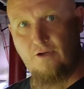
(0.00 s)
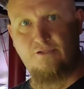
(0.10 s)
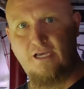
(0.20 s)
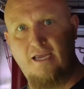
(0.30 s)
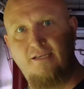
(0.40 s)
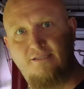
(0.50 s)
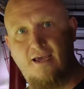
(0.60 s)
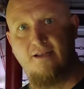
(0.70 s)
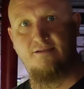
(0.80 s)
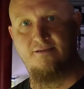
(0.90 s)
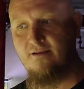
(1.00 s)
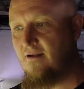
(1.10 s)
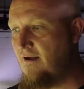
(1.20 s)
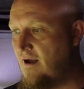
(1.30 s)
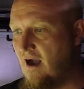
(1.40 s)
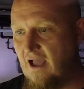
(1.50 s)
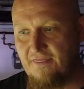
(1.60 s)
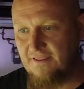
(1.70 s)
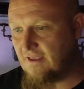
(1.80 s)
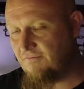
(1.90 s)
real tight and dense, I
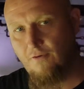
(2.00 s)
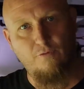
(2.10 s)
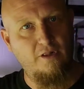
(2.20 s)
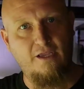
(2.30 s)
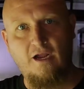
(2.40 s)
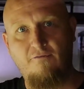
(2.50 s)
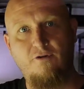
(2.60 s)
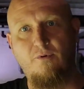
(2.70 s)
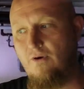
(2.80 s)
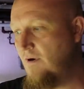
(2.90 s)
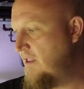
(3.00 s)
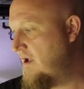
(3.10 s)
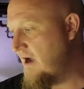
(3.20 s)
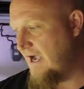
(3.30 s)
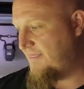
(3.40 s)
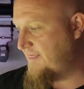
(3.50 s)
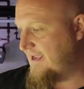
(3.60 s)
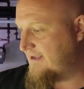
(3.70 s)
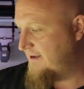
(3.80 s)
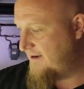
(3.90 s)
think they feel really comfortable. I
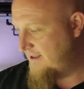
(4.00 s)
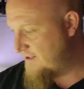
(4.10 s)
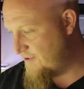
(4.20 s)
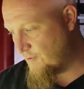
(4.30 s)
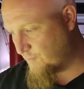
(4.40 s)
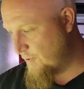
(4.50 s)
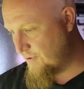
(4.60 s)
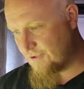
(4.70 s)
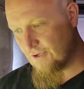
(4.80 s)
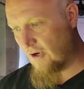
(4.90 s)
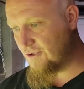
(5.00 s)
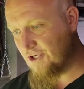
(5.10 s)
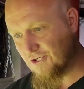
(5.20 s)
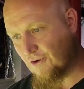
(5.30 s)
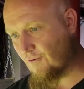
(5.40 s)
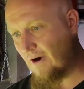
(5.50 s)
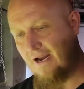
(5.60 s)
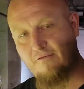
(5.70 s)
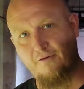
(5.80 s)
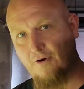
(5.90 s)
think the roots are just
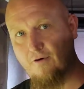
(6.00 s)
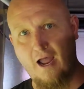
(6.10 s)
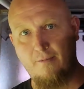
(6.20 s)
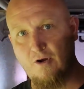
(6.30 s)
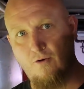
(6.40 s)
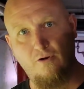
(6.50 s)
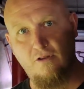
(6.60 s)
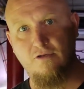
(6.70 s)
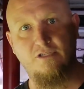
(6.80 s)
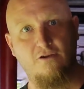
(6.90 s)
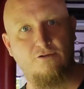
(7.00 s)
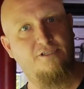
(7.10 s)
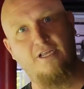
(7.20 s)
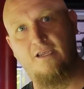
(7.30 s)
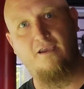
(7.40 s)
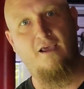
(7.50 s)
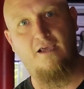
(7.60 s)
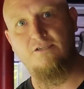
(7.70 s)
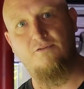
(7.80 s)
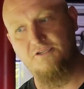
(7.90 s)
great for grabbing a hold of those little sticky
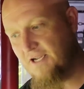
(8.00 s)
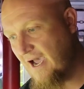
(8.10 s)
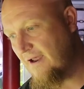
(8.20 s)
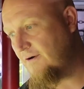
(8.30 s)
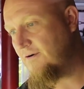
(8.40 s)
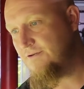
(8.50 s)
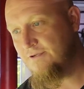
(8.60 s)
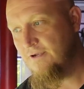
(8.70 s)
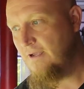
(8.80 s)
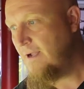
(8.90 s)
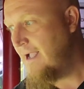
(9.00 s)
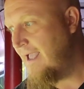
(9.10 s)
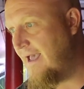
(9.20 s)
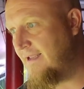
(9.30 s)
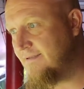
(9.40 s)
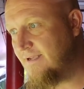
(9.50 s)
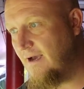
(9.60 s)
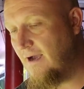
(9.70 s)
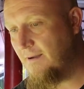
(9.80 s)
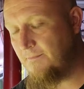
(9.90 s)
eggs for scatters. And
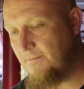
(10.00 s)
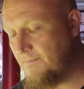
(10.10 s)
I